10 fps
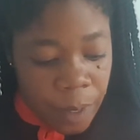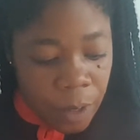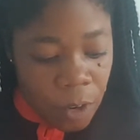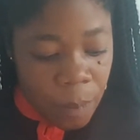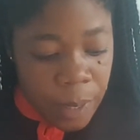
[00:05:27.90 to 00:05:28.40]

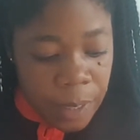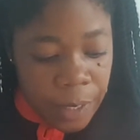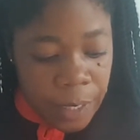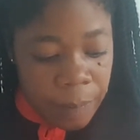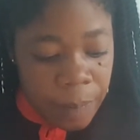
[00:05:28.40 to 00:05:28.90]
Number
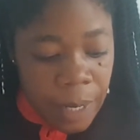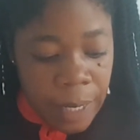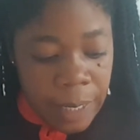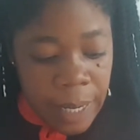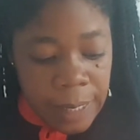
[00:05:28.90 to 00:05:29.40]
3,
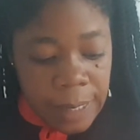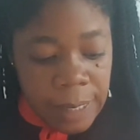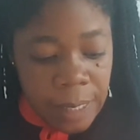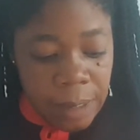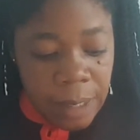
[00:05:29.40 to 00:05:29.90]
they
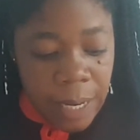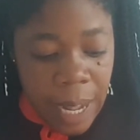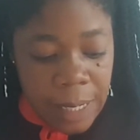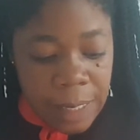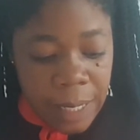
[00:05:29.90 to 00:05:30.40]
still
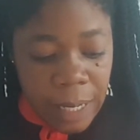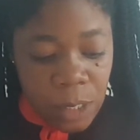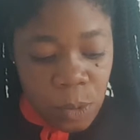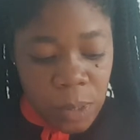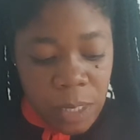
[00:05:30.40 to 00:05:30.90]
can't
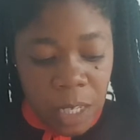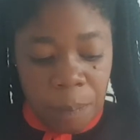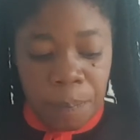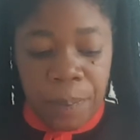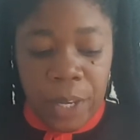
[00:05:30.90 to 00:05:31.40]
get to sleep
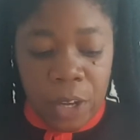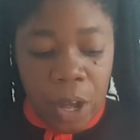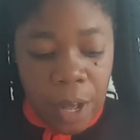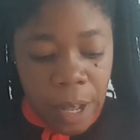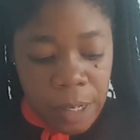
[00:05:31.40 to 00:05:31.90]

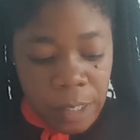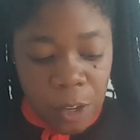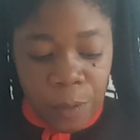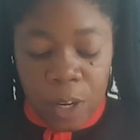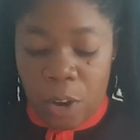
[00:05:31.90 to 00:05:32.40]
because
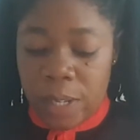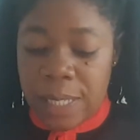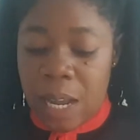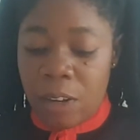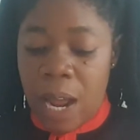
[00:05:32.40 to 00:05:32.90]
of the
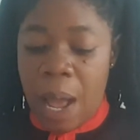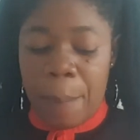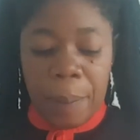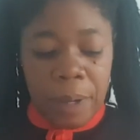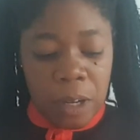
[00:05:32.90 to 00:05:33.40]
noise. They are
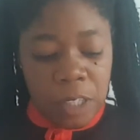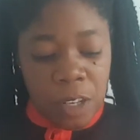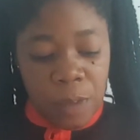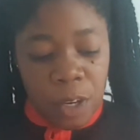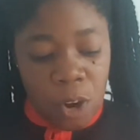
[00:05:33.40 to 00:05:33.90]
unhappy because
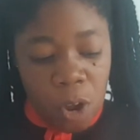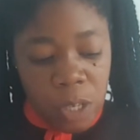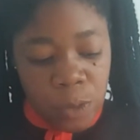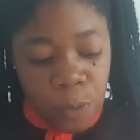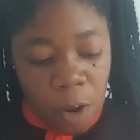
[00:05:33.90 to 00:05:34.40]
of the
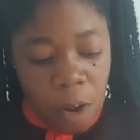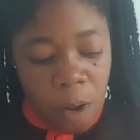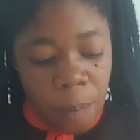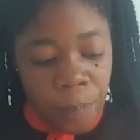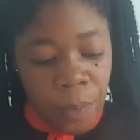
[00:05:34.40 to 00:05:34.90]
noise
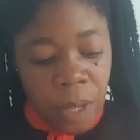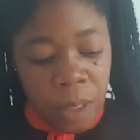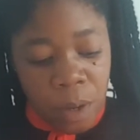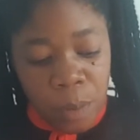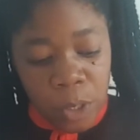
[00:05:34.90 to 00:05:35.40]
from
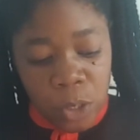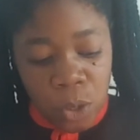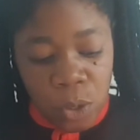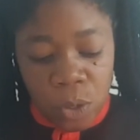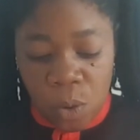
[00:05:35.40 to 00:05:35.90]
the
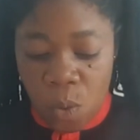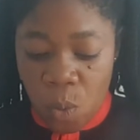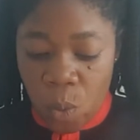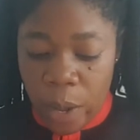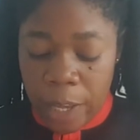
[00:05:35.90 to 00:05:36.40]

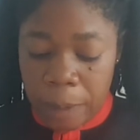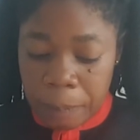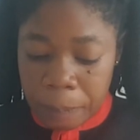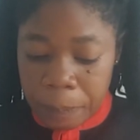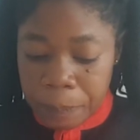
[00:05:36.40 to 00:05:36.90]
motorway.